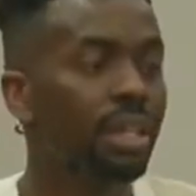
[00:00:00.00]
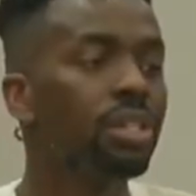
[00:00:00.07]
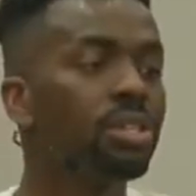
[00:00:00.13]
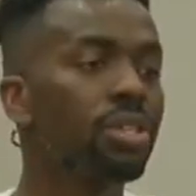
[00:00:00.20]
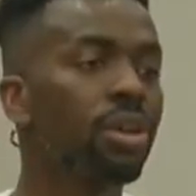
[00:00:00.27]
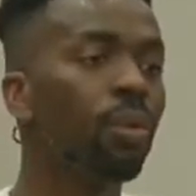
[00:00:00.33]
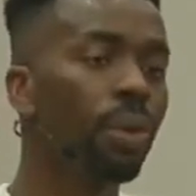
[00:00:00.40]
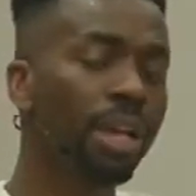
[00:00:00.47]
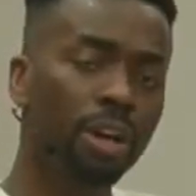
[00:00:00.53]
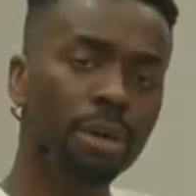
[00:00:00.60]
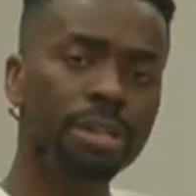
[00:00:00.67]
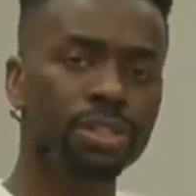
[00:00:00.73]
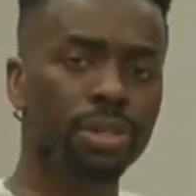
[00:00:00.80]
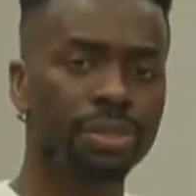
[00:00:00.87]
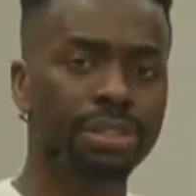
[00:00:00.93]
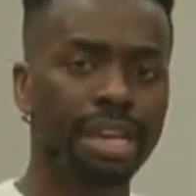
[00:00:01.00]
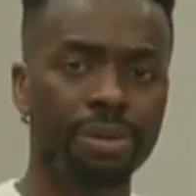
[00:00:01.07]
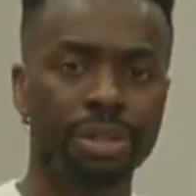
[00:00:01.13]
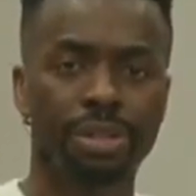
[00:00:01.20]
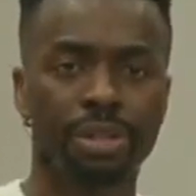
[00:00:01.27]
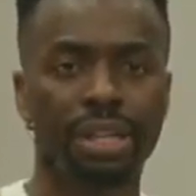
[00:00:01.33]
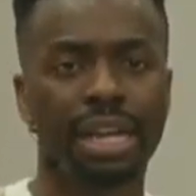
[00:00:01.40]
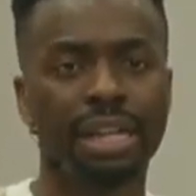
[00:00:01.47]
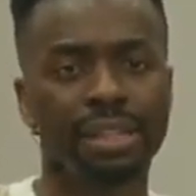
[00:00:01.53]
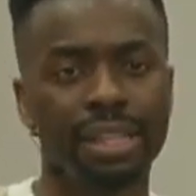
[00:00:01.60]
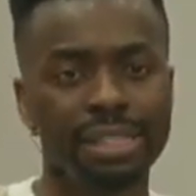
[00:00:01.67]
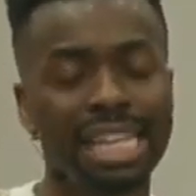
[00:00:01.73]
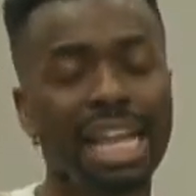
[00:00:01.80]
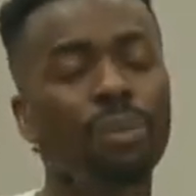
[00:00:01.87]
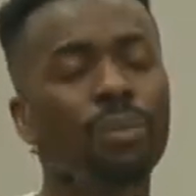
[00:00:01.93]
So we come into a territory like
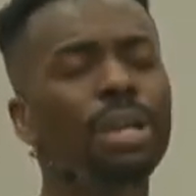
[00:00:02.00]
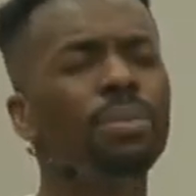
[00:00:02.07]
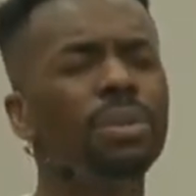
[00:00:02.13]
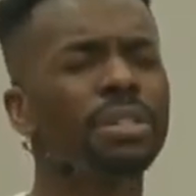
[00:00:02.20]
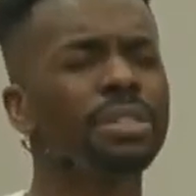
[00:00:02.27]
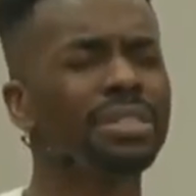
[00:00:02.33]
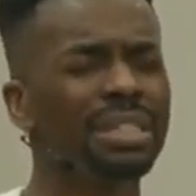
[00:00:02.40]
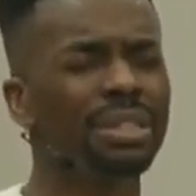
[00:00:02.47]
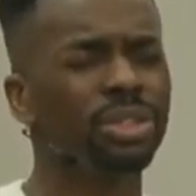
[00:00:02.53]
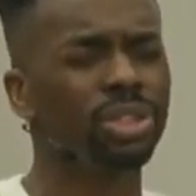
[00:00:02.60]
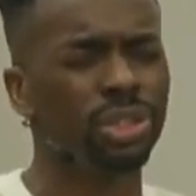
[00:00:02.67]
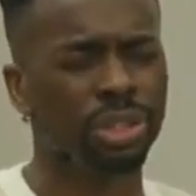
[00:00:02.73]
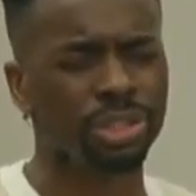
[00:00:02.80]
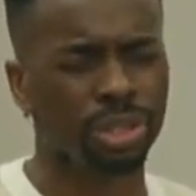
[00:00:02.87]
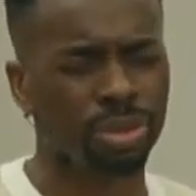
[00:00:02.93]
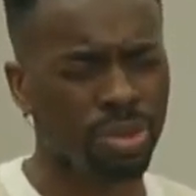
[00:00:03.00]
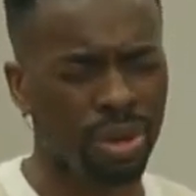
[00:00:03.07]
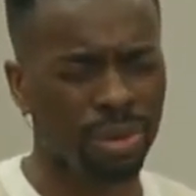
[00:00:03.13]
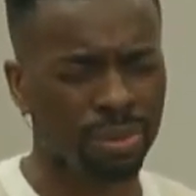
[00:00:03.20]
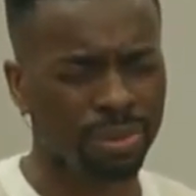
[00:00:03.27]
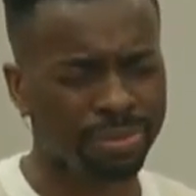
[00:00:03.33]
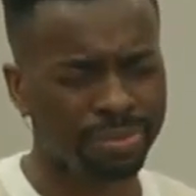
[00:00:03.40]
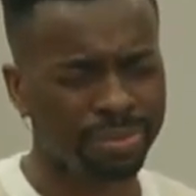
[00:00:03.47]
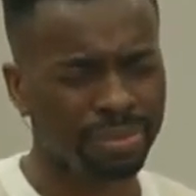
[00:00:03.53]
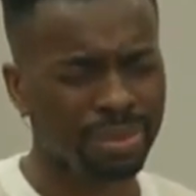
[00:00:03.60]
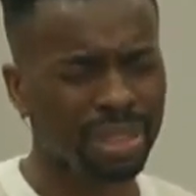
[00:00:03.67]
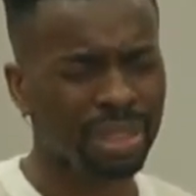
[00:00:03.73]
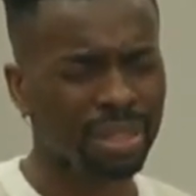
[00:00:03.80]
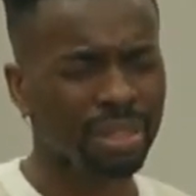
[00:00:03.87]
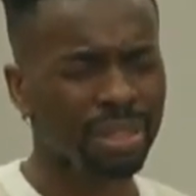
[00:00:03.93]
this, and we want to see the church grow.
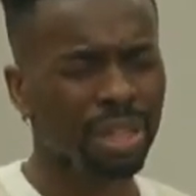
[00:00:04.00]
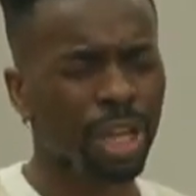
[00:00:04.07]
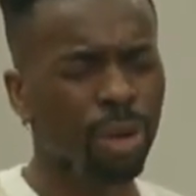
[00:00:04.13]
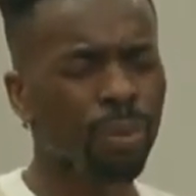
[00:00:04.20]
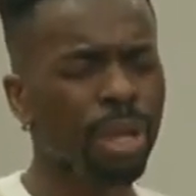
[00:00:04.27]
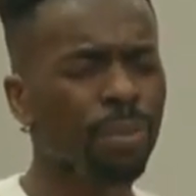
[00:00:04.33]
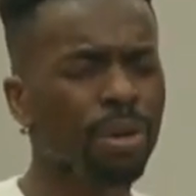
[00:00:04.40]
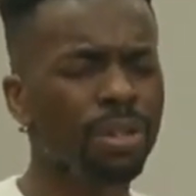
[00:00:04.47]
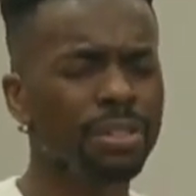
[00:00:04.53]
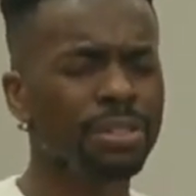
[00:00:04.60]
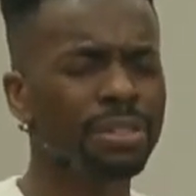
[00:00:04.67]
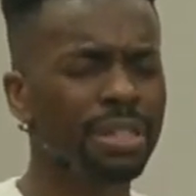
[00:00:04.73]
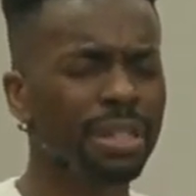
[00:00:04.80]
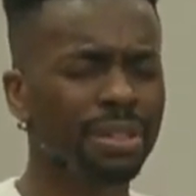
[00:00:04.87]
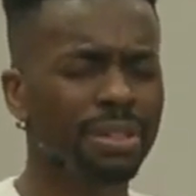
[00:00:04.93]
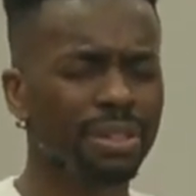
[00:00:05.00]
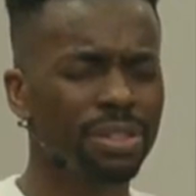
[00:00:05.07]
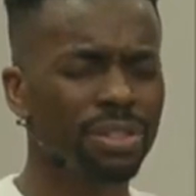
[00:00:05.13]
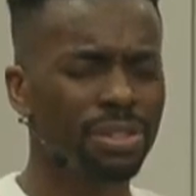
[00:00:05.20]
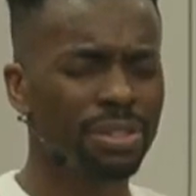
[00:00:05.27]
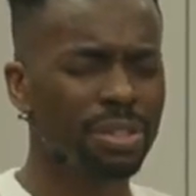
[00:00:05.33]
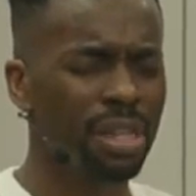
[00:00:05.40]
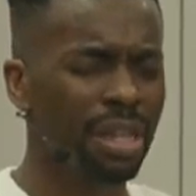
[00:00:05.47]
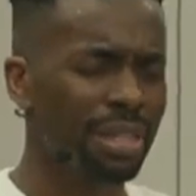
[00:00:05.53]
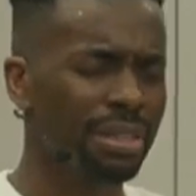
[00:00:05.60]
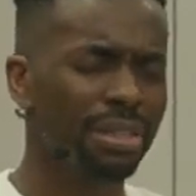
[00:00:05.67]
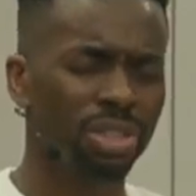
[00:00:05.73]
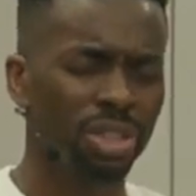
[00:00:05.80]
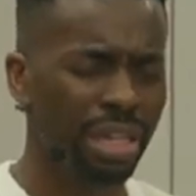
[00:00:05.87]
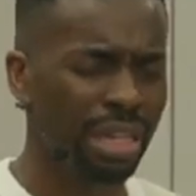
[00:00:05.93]
We want to see the
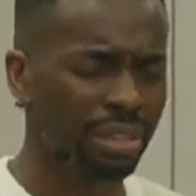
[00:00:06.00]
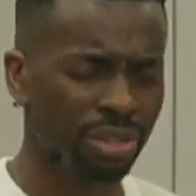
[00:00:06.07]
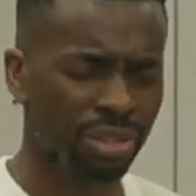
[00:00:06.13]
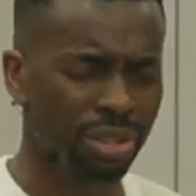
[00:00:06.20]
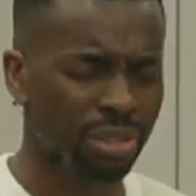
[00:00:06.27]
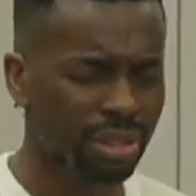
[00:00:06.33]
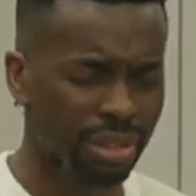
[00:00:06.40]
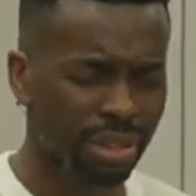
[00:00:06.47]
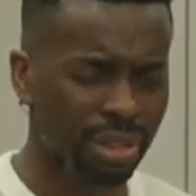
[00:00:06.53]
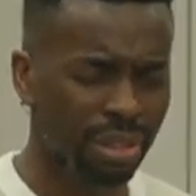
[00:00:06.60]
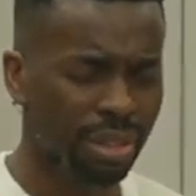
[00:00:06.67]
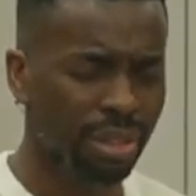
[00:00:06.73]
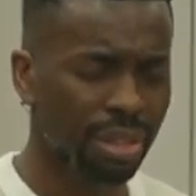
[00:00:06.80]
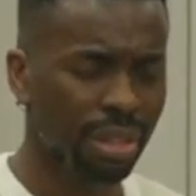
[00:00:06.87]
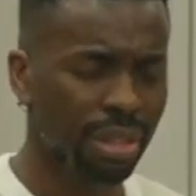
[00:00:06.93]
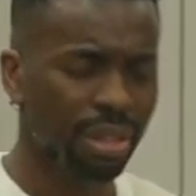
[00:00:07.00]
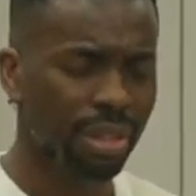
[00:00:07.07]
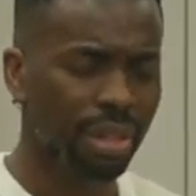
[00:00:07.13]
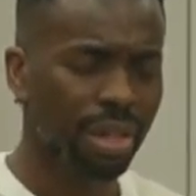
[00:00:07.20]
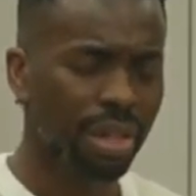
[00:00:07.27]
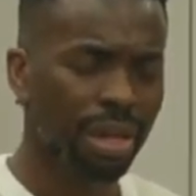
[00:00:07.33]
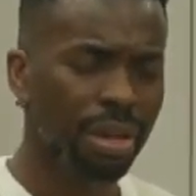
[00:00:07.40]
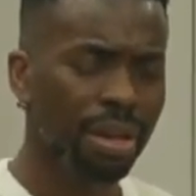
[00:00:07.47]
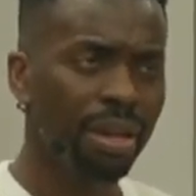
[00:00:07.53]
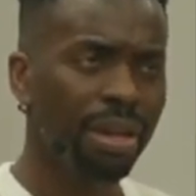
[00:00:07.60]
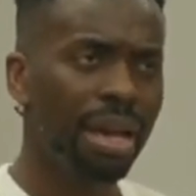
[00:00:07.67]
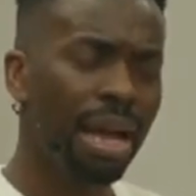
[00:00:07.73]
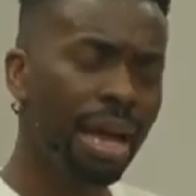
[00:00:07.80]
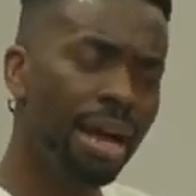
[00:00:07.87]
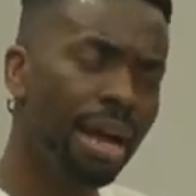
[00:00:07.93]
society changed.
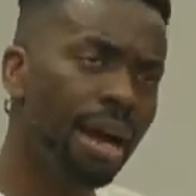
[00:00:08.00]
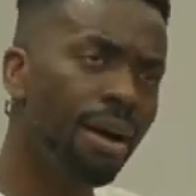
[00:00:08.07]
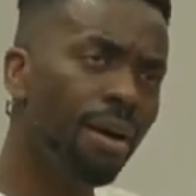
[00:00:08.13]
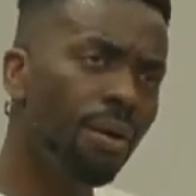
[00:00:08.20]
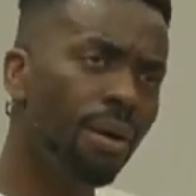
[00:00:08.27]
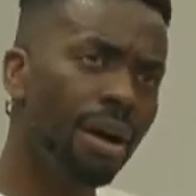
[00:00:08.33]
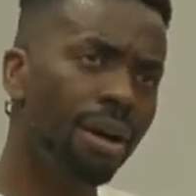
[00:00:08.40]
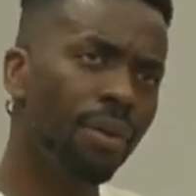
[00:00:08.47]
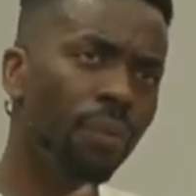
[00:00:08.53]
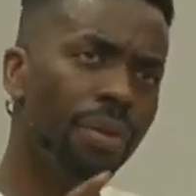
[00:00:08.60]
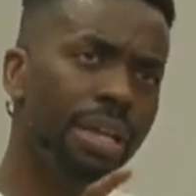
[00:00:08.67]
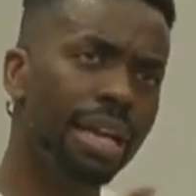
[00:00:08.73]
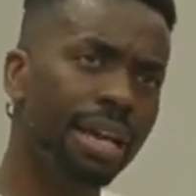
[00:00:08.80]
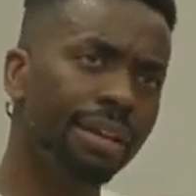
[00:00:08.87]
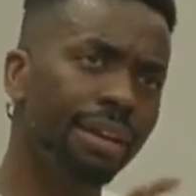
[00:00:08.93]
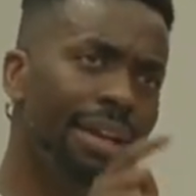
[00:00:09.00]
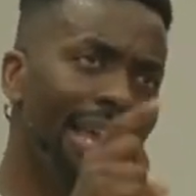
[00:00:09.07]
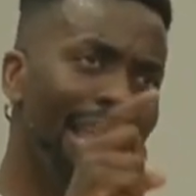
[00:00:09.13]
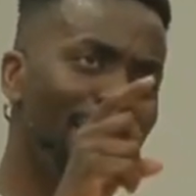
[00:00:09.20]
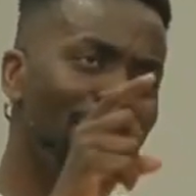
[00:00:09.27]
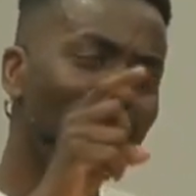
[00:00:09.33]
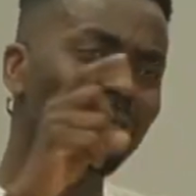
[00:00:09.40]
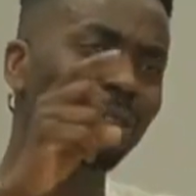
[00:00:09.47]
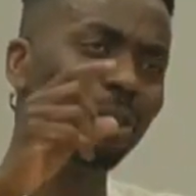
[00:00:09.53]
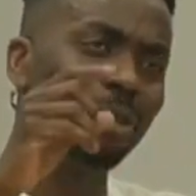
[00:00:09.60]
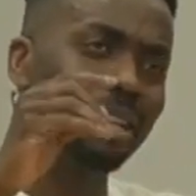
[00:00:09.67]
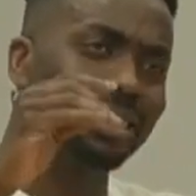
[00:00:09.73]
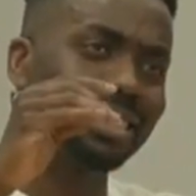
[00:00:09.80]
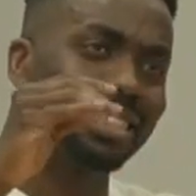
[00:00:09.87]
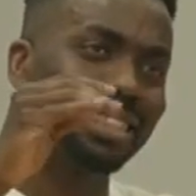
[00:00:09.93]
How are we going to
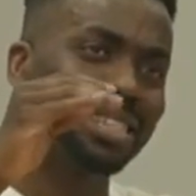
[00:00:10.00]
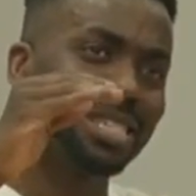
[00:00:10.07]
influence the